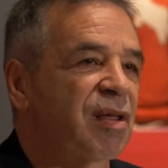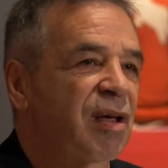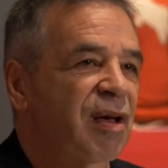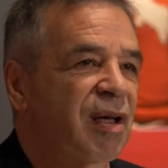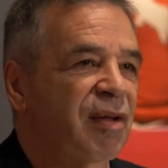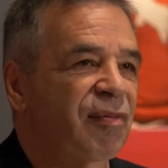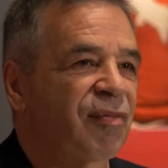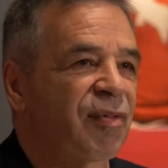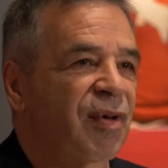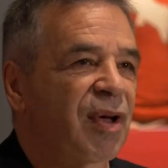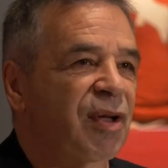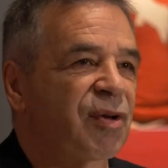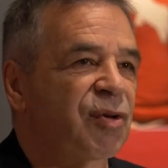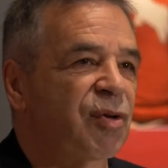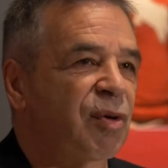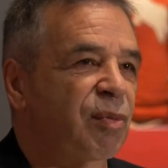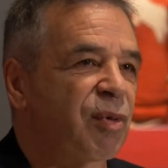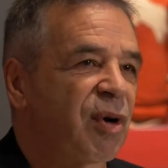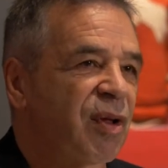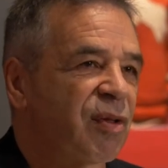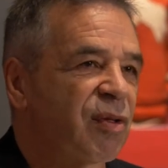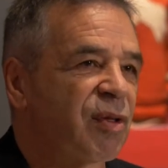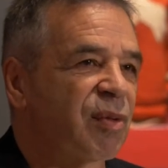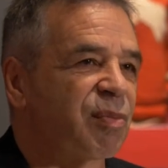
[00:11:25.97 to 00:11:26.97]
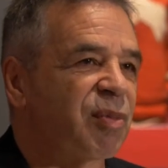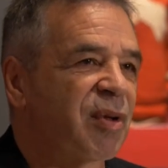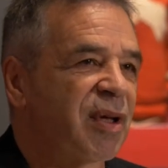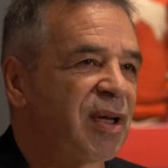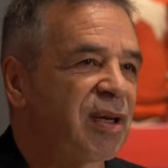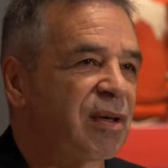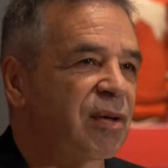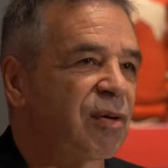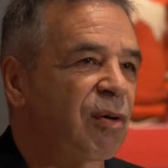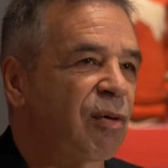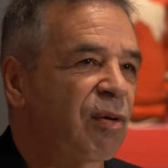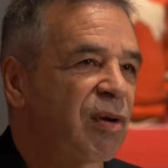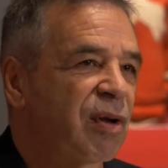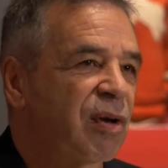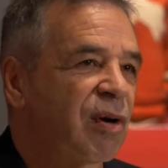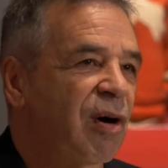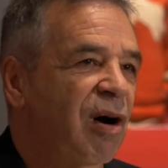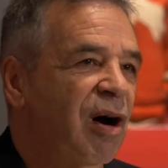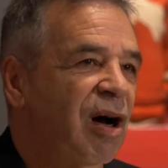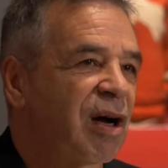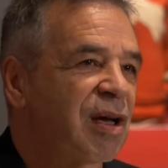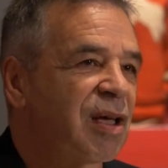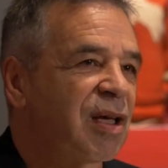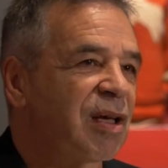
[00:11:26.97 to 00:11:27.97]
I have uh, two brothers that played goal and
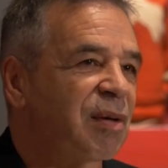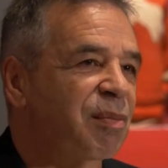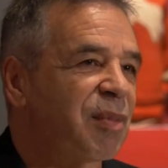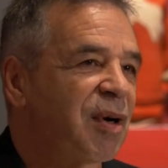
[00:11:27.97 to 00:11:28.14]
hockey,